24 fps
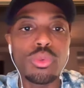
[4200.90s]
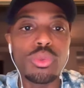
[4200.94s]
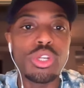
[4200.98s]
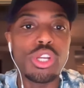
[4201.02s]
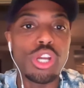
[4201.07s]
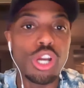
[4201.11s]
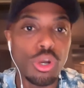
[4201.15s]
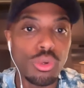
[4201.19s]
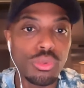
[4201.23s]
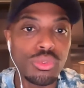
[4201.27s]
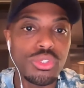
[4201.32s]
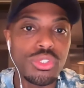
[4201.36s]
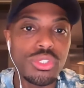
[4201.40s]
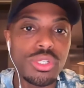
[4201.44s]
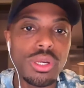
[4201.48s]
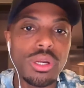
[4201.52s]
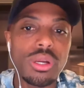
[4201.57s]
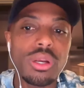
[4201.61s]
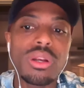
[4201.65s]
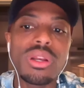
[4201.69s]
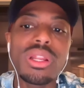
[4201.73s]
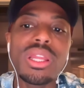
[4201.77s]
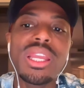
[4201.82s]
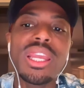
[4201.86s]
ghost
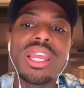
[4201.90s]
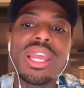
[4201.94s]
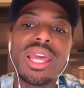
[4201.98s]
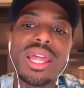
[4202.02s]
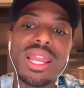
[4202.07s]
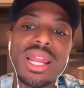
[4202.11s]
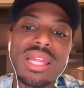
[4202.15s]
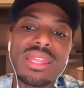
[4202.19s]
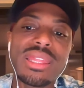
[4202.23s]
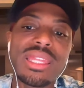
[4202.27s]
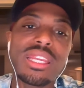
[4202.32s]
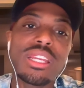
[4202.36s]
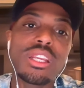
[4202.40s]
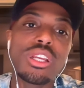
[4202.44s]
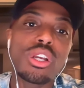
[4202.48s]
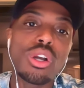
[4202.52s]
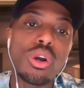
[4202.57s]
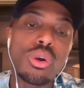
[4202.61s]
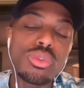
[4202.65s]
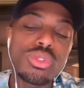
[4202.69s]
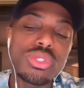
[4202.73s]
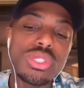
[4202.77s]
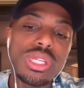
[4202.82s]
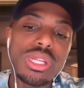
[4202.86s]
her. And I think
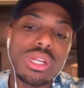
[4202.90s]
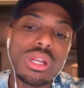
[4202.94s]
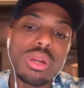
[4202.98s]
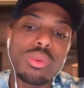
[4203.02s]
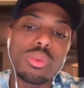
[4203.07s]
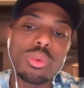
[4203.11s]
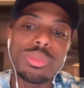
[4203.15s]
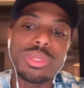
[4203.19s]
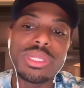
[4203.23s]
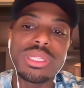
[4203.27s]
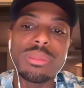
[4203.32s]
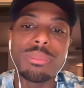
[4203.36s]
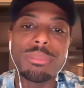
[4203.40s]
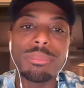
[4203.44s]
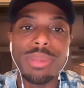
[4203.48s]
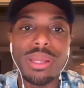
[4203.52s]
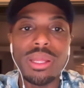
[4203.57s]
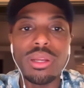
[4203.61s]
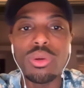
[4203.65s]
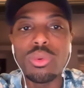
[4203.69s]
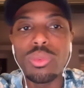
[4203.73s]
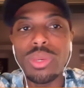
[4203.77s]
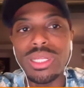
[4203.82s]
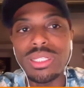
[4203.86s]
ghosting her will be the
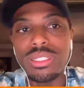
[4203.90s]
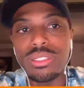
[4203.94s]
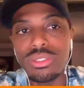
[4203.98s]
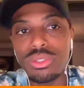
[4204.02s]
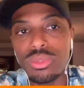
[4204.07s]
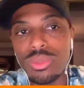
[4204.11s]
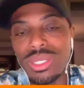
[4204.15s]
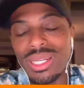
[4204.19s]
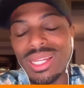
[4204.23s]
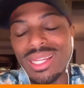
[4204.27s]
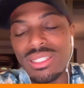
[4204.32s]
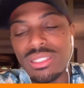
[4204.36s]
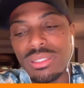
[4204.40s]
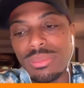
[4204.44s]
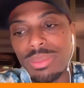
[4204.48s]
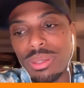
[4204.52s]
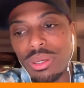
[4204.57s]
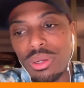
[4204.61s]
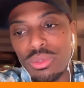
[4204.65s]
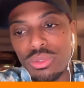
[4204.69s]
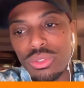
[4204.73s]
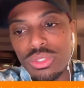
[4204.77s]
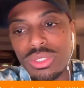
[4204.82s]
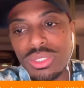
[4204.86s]
better way to do it as
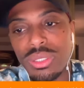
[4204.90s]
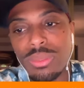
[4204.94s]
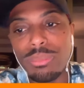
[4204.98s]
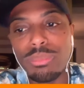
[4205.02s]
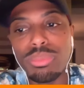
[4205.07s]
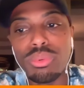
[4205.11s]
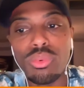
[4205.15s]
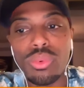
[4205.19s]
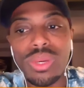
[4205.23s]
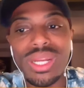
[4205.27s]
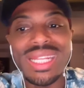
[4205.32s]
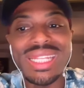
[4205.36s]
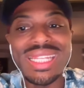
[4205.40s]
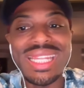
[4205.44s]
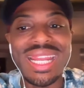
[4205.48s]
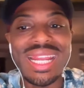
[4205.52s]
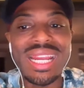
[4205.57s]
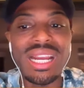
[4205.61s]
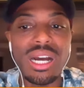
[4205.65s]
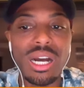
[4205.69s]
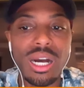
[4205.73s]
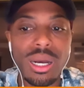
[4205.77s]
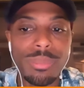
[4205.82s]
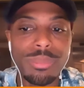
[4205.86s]
opposed to breaking
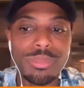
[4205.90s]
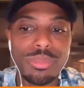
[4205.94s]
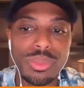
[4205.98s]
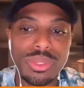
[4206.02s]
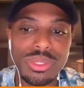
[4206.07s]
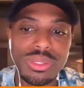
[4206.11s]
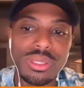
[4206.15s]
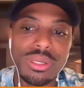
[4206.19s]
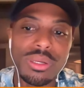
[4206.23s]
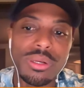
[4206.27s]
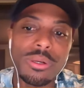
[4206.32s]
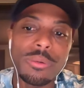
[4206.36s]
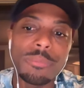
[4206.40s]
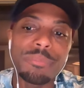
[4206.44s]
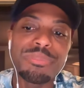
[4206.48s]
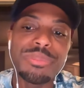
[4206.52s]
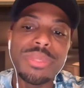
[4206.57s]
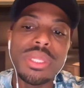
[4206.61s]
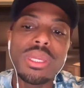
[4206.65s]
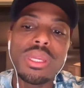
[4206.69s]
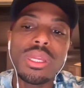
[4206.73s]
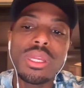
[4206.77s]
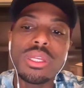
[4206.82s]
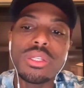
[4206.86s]
up with her.
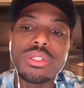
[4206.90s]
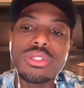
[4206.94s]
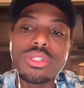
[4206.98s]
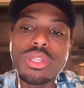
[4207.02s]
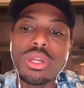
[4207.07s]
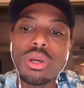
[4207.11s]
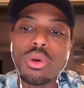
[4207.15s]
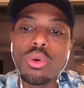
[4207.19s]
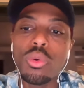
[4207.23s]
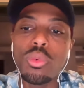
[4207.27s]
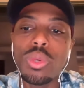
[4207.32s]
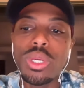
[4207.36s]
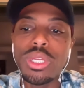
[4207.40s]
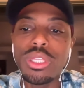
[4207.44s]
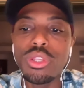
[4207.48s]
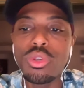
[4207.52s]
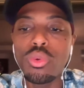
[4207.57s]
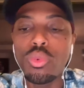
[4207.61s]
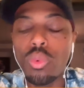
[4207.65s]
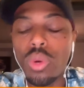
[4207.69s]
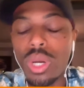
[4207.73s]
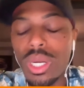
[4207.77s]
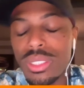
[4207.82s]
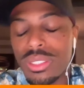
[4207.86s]
So what you
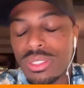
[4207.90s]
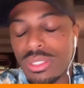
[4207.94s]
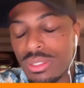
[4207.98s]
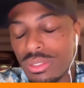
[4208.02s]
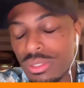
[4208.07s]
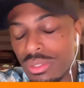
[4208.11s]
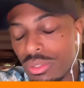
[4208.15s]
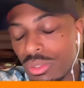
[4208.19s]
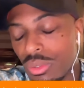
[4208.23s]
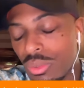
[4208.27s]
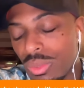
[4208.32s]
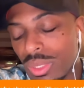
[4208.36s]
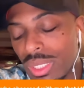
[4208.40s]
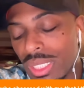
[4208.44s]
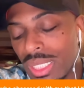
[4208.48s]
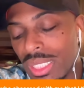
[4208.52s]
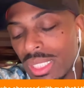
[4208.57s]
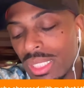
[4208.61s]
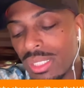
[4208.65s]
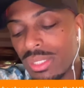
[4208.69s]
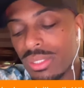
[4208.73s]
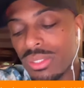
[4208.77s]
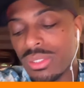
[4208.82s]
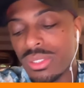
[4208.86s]
want to do
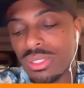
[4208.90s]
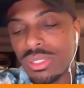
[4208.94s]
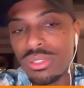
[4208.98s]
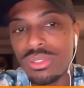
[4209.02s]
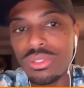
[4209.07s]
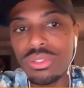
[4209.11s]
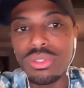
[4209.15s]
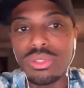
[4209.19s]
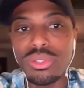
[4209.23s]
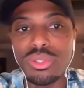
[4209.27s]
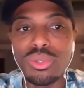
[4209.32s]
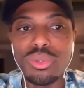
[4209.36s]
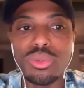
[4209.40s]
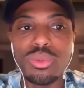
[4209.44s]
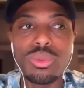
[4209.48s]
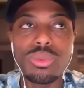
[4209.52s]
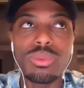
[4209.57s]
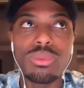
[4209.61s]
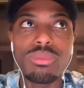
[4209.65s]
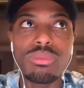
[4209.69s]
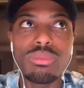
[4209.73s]
is to